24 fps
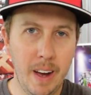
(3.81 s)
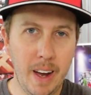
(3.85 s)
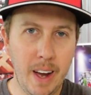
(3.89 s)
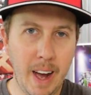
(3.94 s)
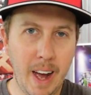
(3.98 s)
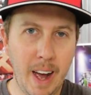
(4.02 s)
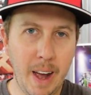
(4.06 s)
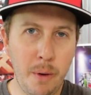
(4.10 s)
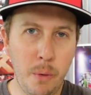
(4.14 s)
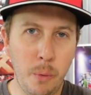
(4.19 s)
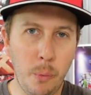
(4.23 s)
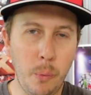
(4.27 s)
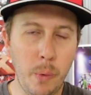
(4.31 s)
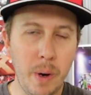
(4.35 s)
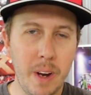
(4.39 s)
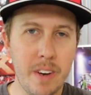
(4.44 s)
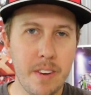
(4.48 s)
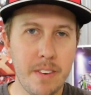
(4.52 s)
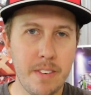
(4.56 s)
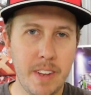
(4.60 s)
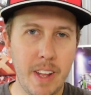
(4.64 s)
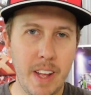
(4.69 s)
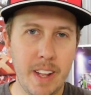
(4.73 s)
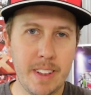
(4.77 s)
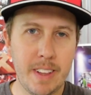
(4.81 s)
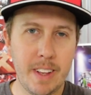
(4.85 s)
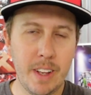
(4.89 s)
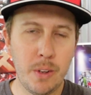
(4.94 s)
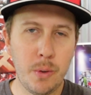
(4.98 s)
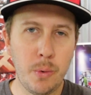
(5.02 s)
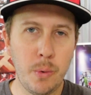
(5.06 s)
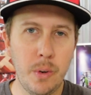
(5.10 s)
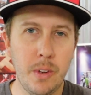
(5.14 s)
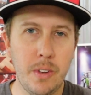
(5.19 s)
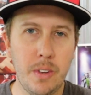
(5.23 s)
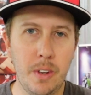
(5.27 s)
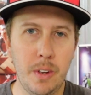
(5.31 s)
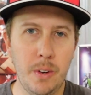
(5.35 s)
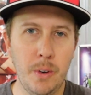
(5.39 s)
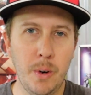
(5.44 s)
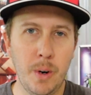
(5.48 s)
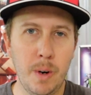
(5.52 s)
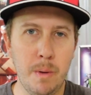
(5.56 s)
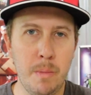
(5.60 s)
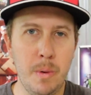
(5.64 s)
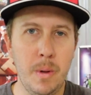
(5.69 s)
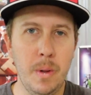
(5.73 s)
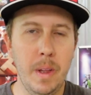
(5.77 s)
I wish that this was the
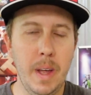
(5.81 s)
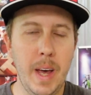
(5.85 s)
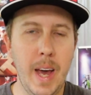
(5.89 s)
normal